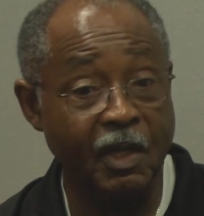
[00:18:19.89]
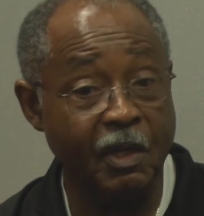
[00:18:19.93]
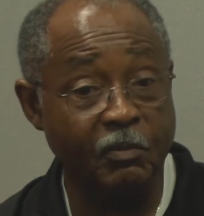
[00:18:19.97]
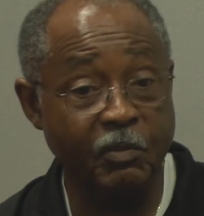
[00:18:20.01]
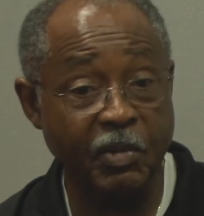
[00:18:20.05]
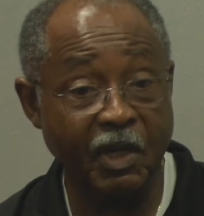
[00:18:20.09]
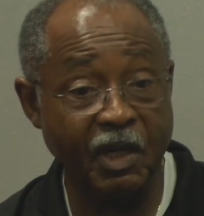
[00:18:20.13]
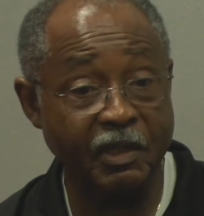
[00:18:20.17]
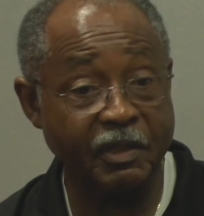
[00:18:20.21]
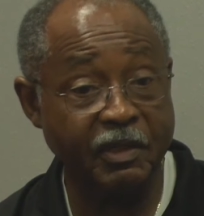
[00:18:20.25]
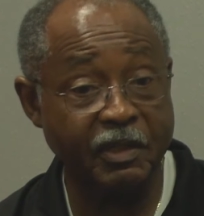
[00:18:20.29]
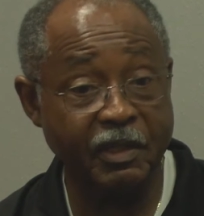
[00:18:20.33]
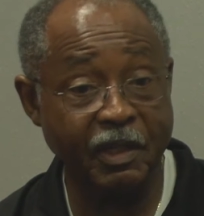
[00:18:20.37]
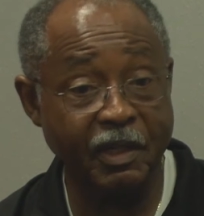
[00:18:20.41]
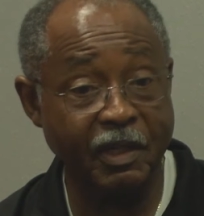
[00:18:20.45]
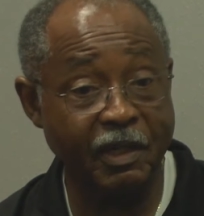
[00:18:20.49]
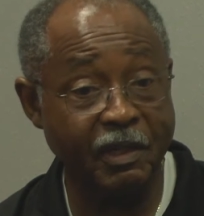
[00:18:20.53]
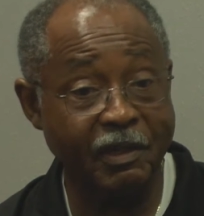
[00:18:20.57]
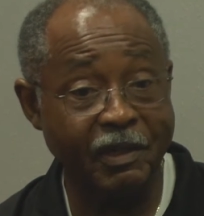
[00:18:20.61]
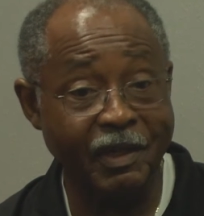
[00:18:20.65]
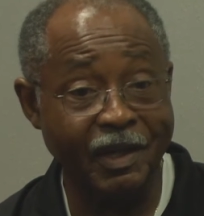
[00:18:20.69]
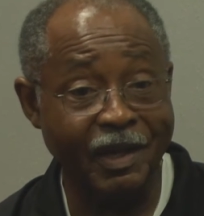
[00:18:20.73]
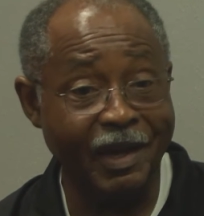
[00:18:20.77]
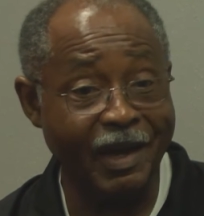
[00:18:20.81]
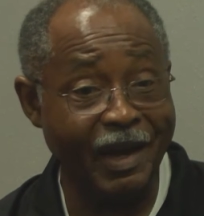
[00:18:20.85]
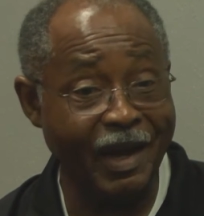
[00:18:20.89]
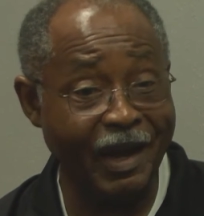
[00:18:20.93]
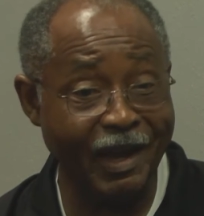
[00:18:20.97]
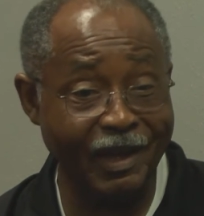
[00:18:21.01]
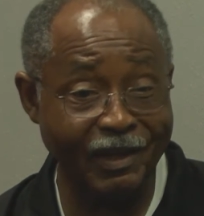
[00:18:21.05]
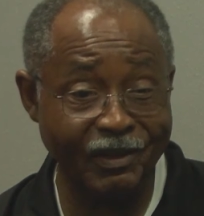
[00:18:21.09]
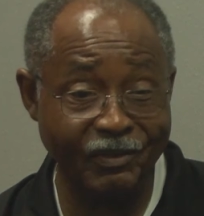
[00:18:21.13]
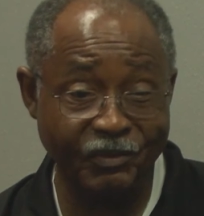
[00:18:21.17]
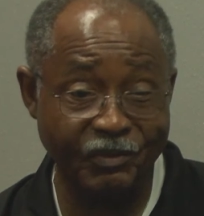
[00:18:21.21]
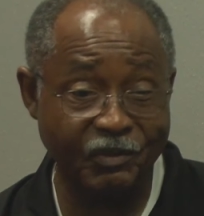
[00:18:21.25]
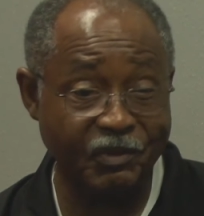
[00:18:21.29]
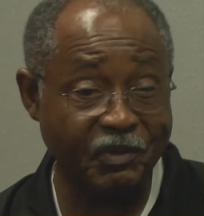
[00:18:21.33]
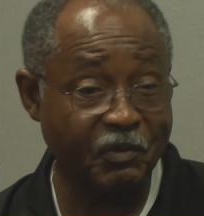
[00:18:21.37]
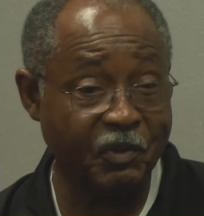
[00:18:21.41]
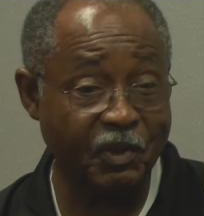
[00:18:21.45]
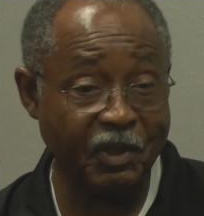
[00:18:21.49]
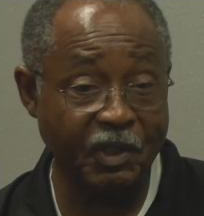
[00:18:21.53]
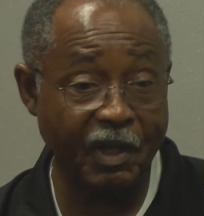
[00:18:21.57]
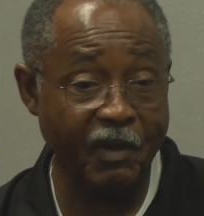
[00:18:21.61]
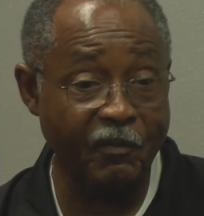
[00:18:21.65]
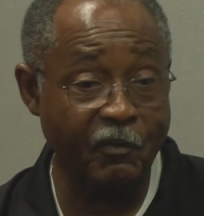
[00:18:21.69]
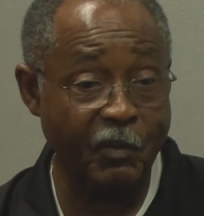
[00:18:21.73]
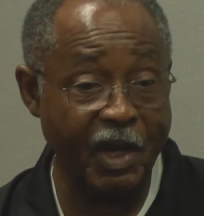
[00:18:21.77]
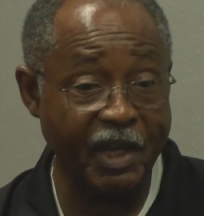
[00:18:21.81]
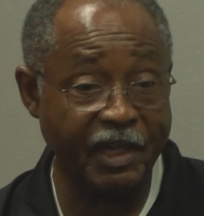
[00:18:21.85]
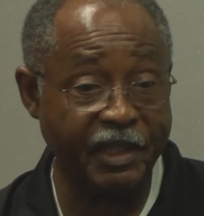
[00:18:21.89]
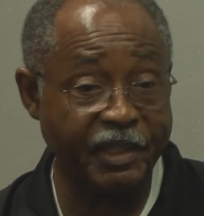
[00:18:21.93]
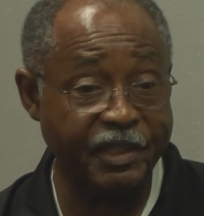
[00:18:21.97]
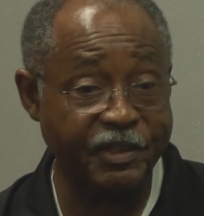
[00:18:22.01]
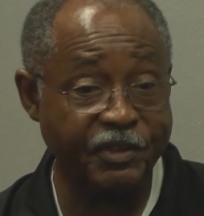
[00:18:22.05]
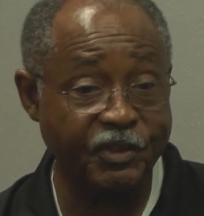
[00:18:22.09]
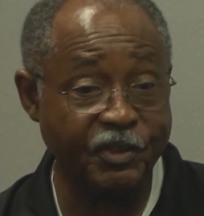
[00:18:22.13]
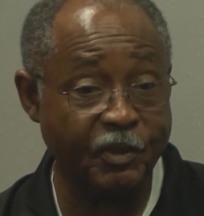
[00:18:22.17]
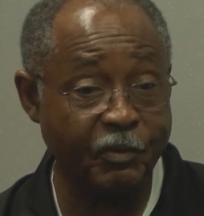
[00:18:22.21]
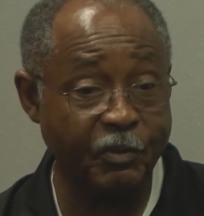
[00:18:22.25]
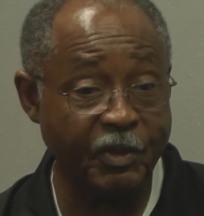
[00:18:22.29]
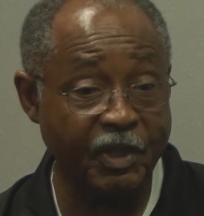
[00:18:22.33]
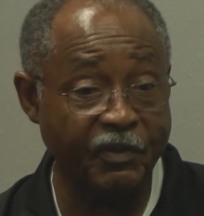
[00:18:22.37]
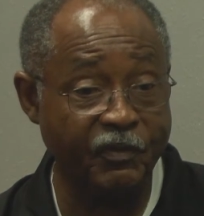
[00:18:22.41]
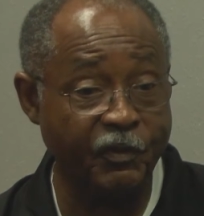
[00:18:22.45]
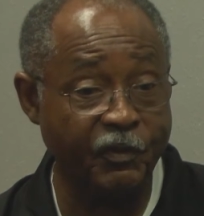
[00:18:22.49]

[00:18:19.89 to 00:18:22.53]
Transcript: But I would love my kids to be